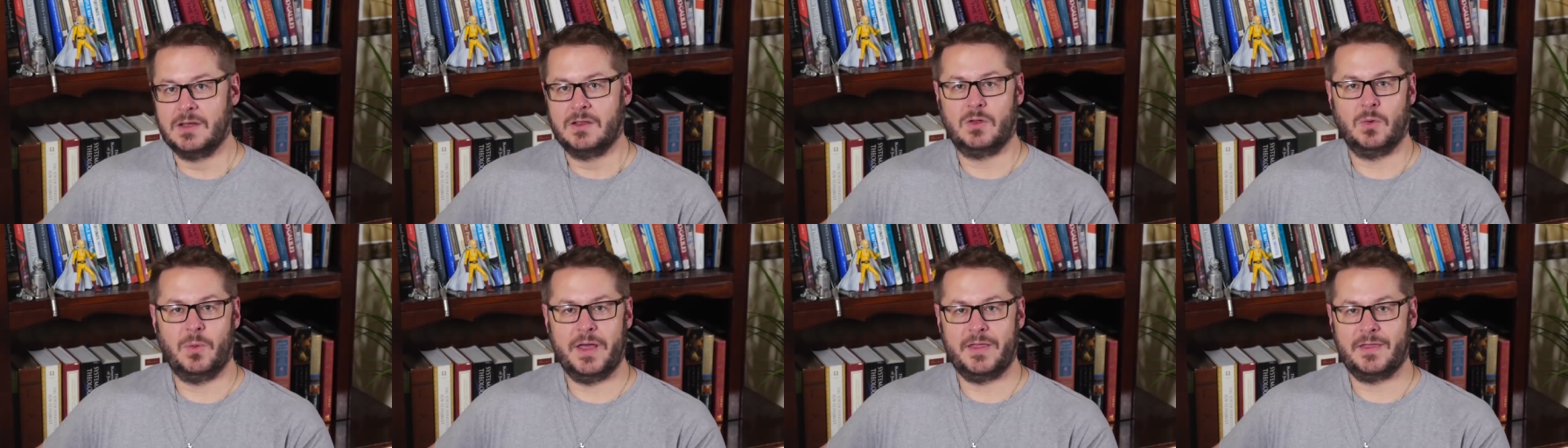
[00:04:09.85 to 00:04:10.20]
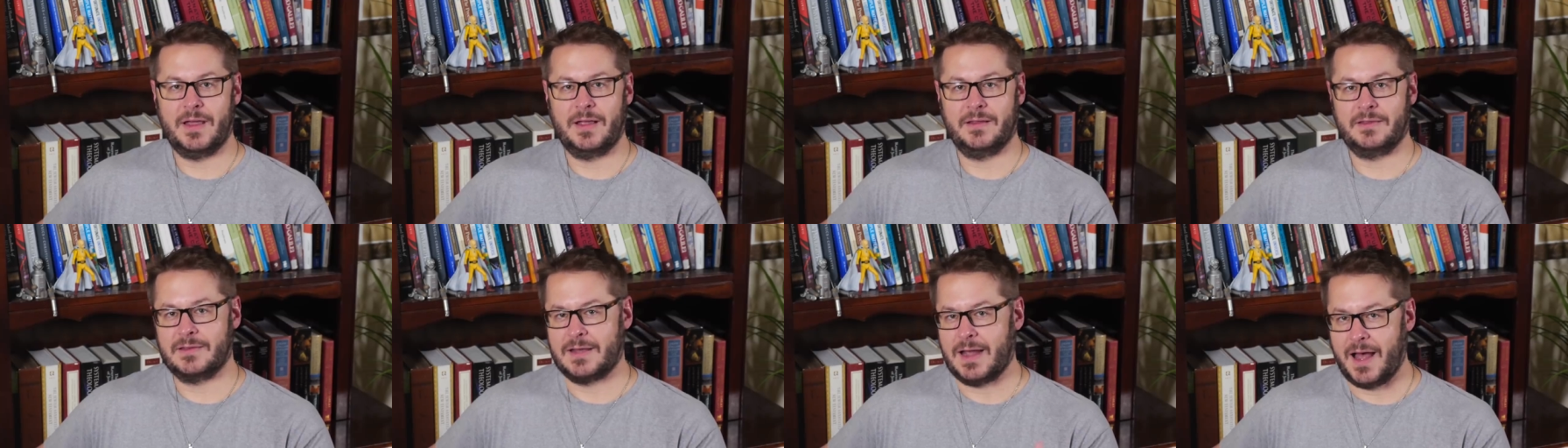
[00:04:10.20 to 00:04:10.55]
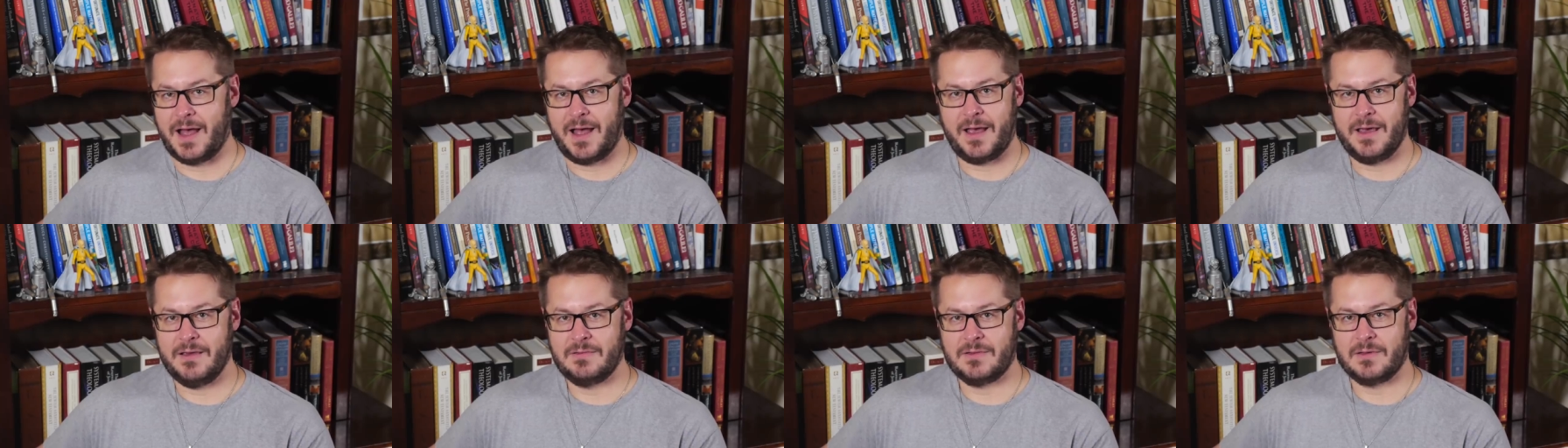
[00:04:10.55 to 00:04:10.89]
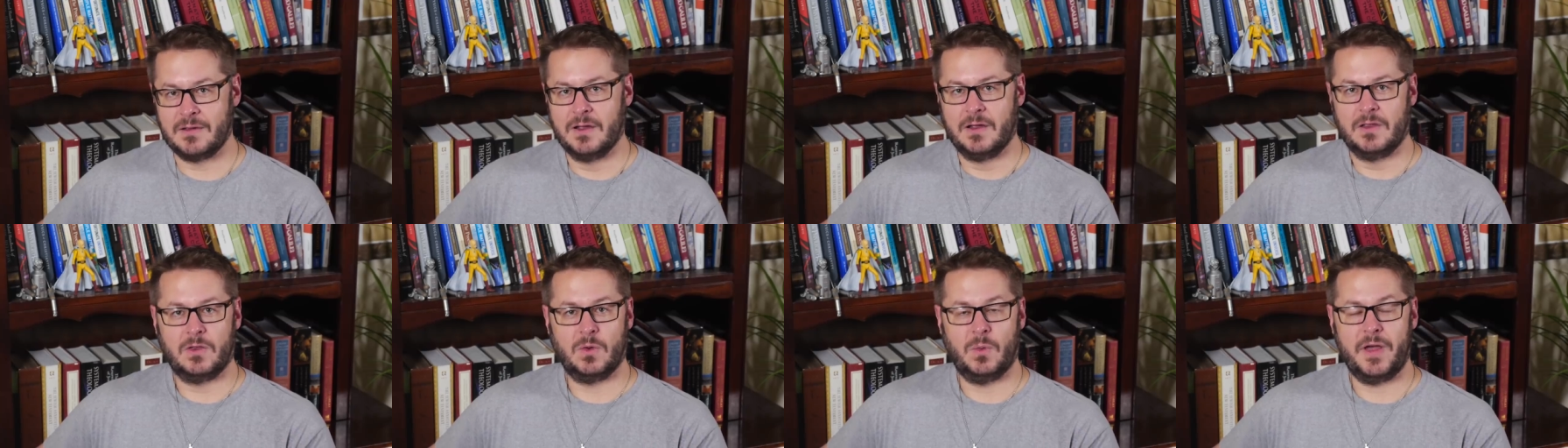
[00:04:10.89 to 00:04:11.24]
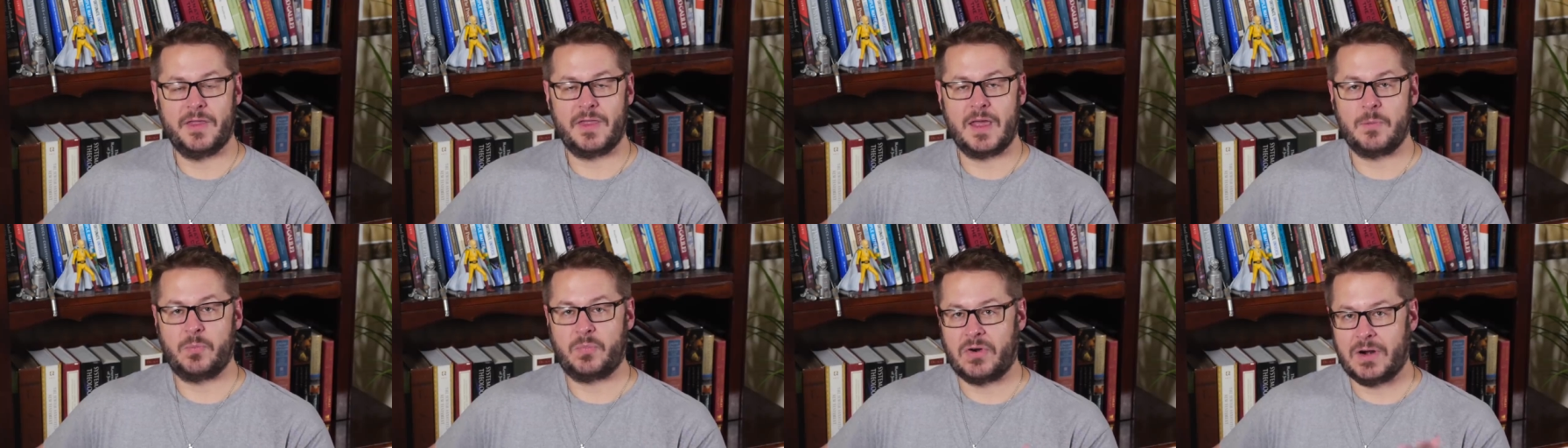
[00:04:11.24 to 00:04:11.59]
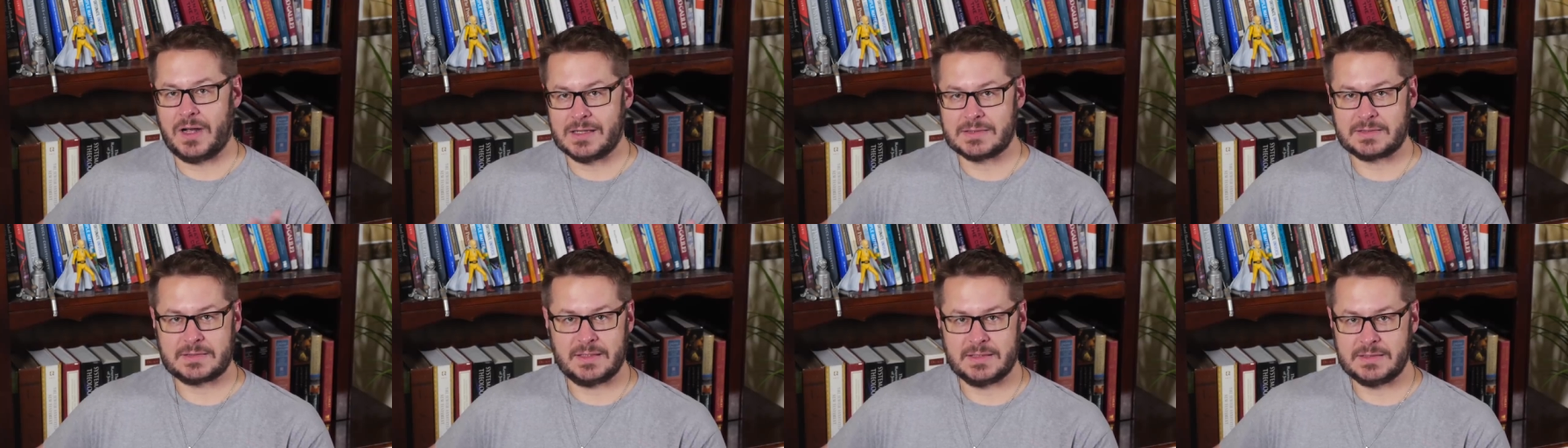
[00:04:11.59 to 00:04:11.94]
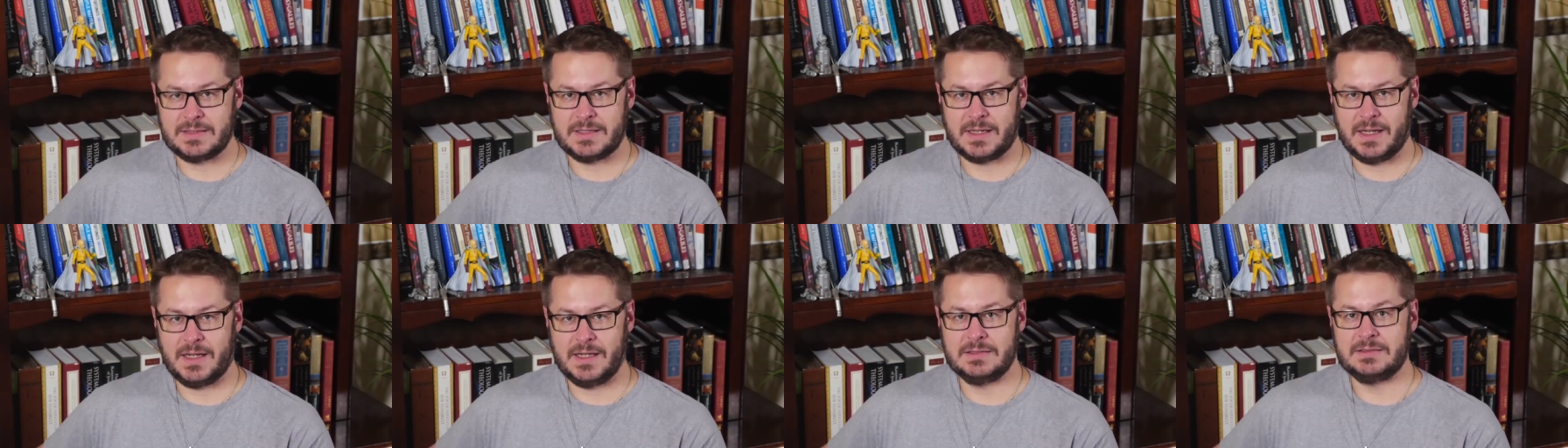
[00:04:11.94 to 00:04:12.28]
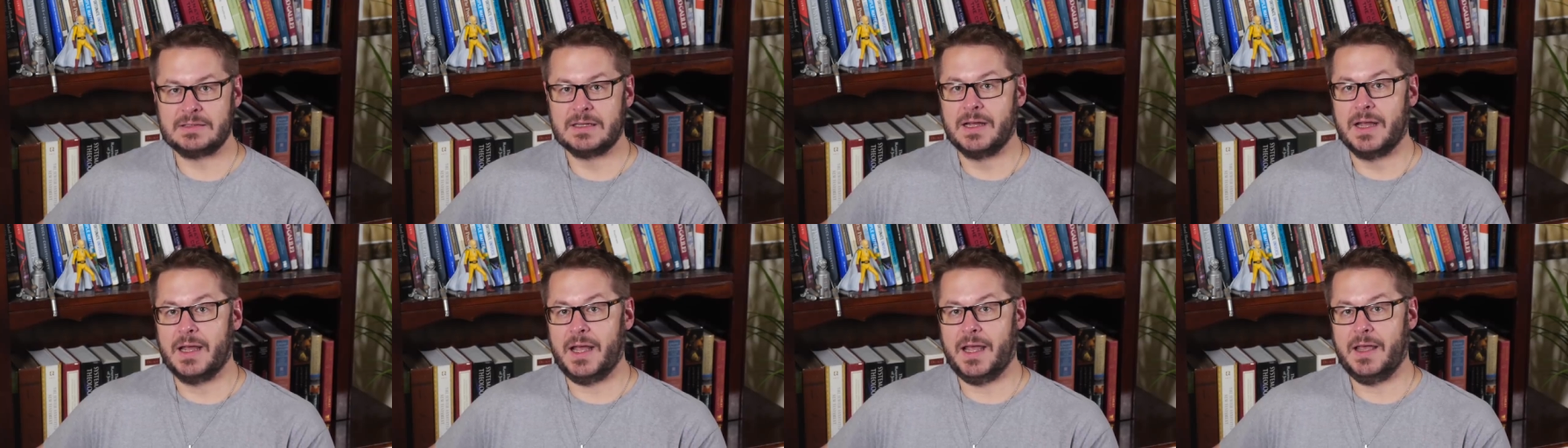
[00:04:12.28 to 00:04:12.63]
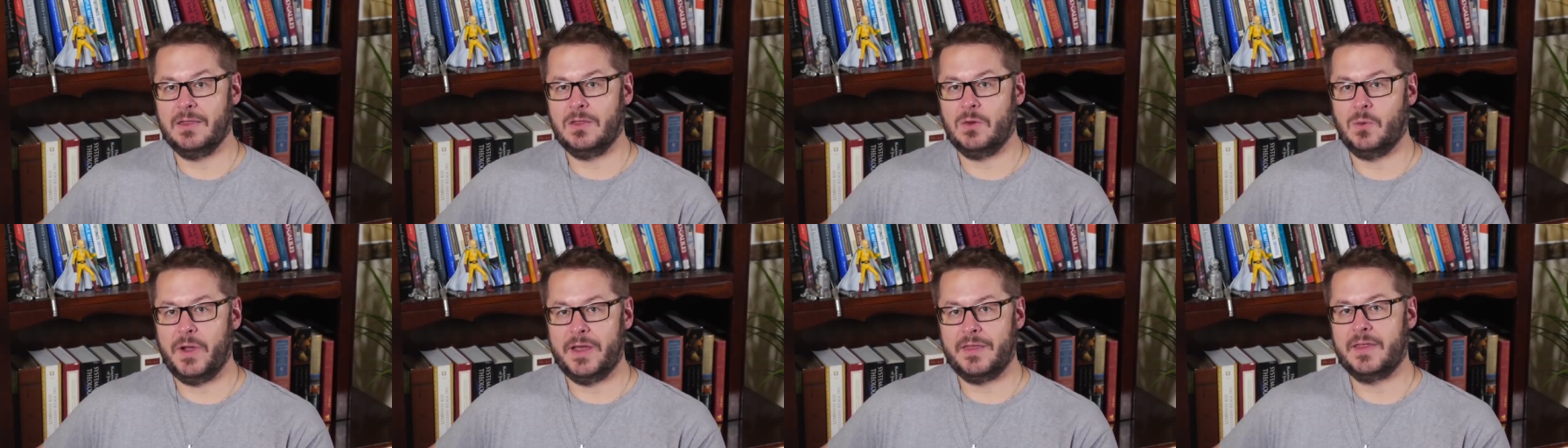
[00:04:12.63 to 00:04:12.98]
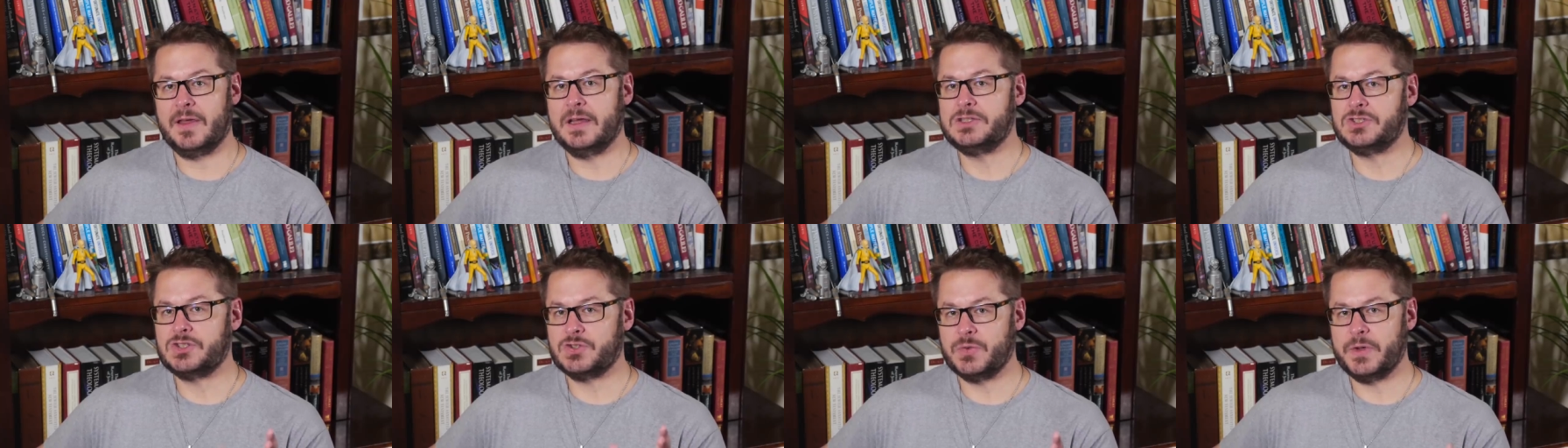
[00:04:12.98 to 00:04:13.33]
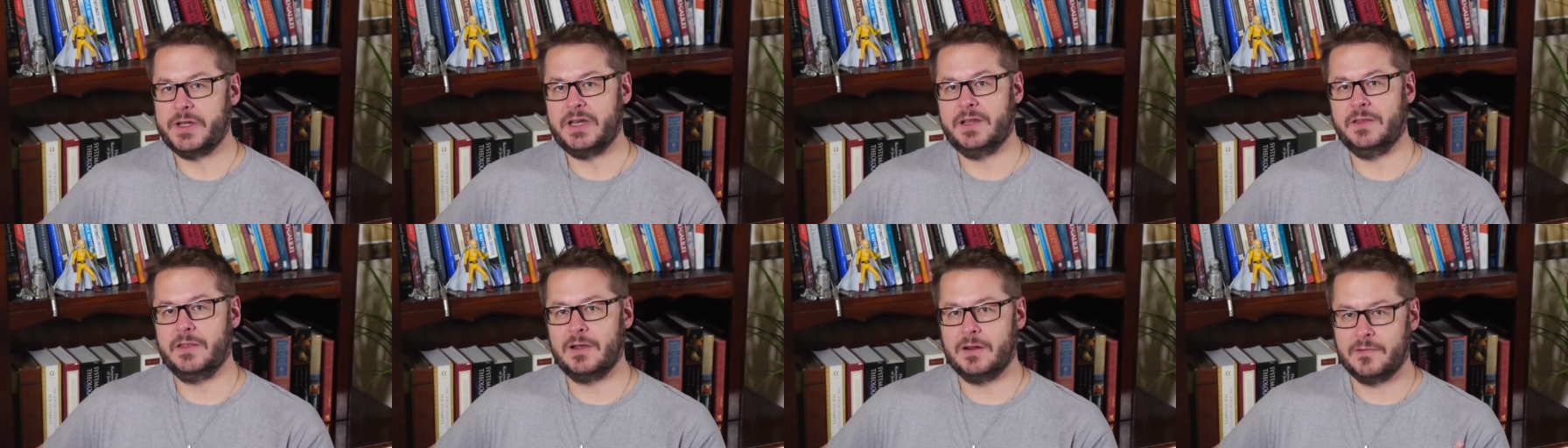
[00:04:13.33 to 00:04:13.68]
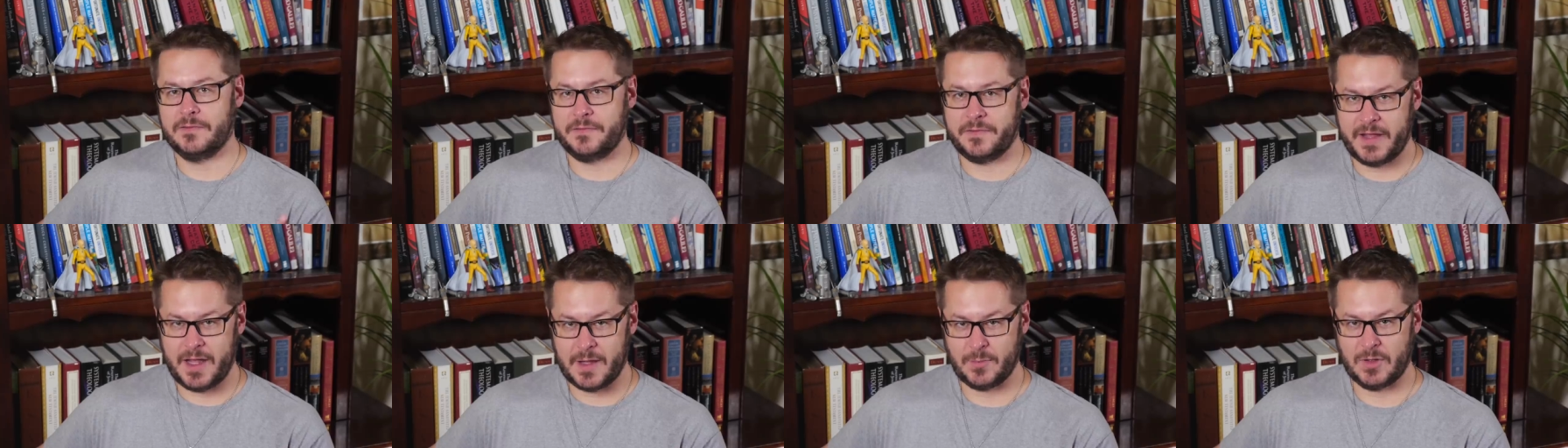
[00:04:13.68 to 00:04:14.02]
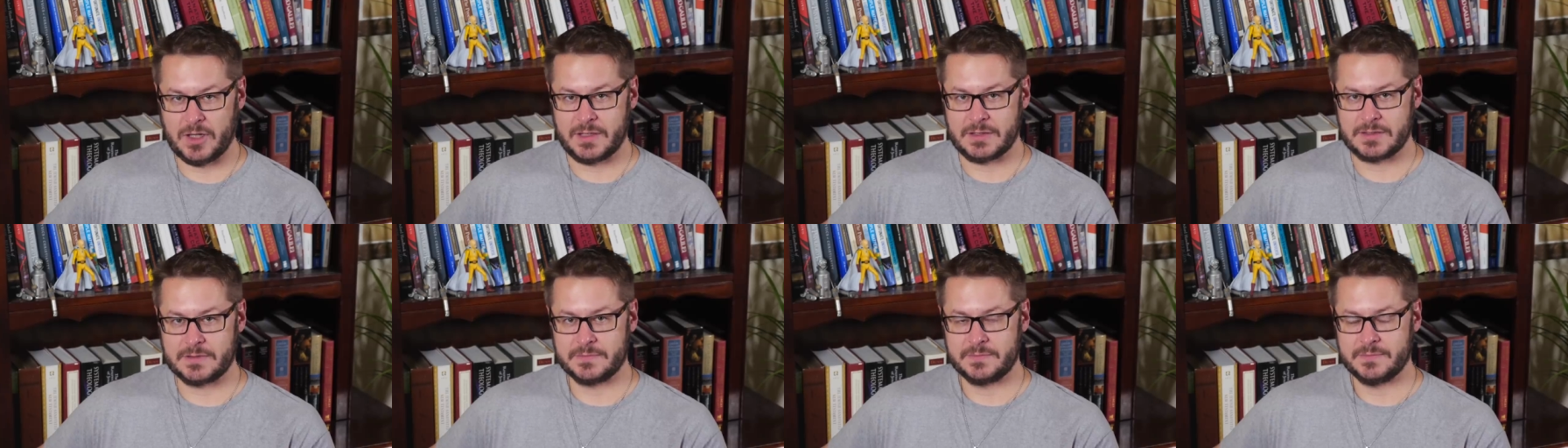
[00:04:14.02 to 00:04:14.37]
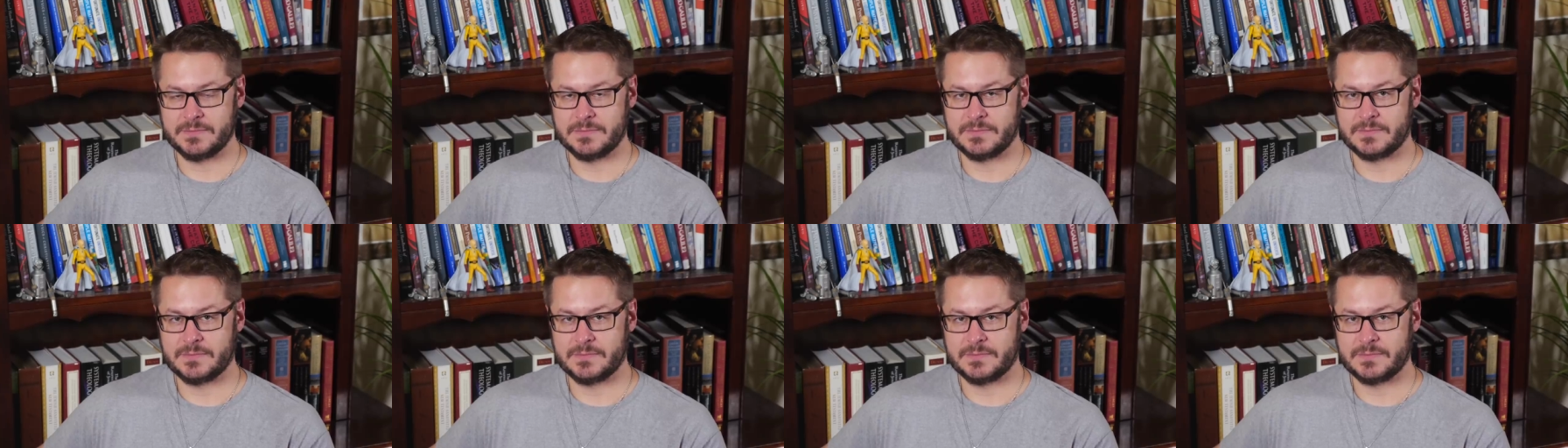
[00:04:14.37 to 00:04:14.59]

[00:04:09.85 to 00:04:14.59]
the way they tithed, the way they proselytized, and the way they treated their families.